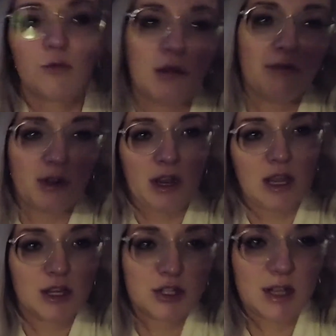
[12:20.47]

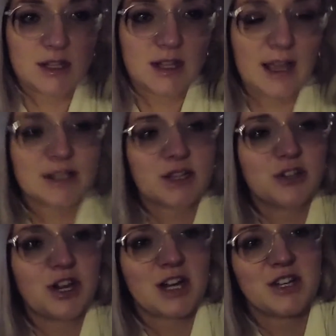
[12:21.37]
12:30-ish. That's the last
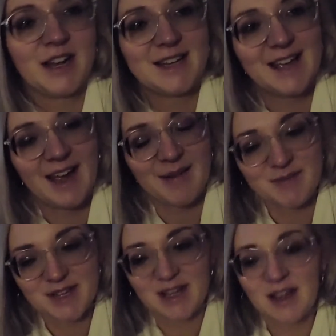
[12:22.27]
contraction I
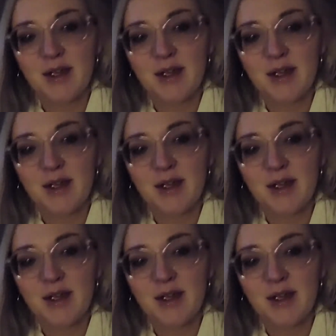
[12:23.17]
timed.